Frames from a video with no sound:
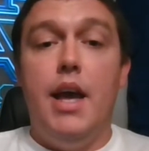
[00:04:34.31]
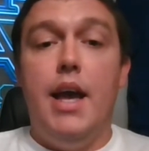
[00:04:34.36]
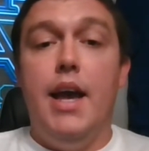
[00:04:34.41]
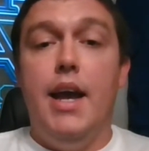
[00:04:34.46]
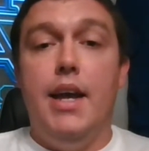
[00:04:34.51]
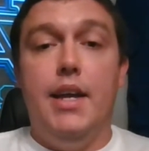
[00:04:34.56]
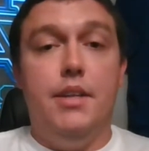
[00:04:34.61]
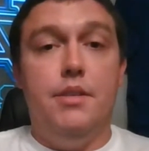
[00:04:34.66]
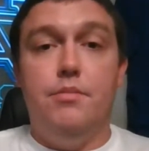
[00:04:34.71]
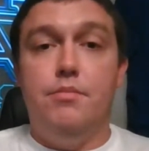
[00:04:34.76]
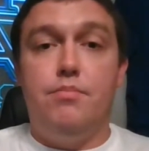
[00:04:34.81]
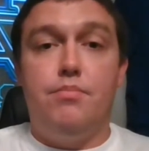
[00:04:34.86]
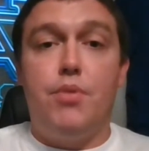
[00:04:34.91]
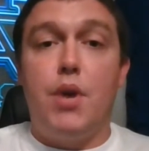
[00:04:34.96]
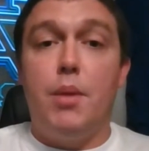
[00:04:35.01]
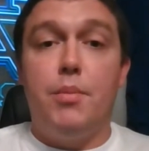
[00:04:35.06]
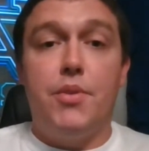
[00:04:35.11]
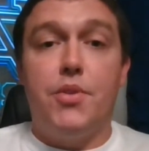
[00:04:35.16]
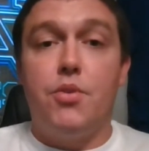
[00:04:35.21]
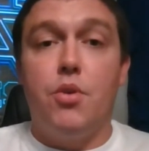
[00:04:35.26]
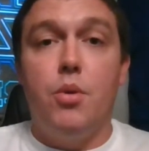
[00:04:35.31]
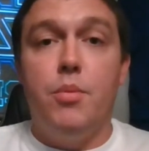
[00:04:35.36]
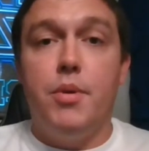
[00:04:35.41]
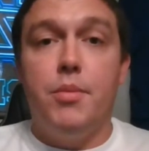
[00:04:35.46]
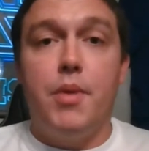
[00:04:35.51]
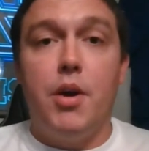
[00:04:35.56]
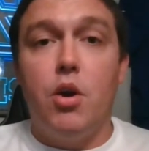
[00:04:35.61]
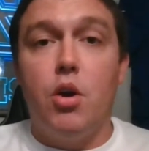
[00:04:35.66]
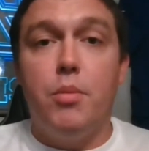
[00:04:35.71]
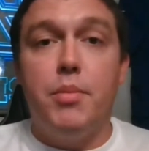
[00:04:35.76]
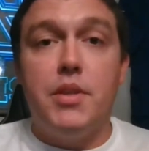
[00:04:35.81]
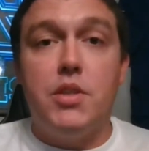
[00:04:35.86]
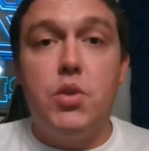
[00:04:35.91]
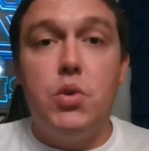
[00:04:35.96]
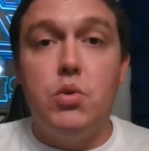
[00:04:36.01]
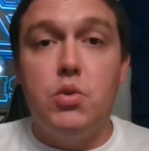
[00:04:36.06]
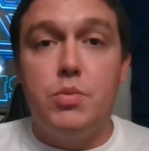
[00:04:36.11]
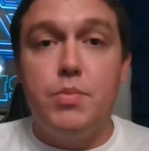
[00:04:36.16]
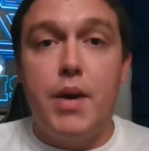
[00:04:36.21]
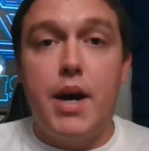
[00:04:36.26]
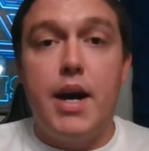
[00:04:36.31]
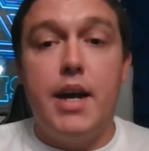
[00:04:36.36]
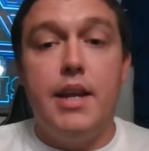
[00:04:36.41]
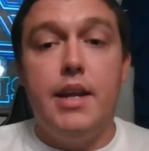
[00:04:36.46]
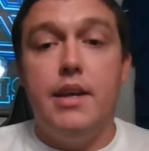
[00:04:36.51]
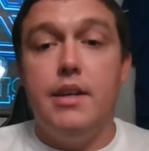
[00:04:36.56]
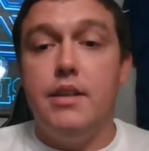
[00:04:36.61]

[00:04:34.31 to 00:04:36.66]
and probably throw him into my RB2 spot,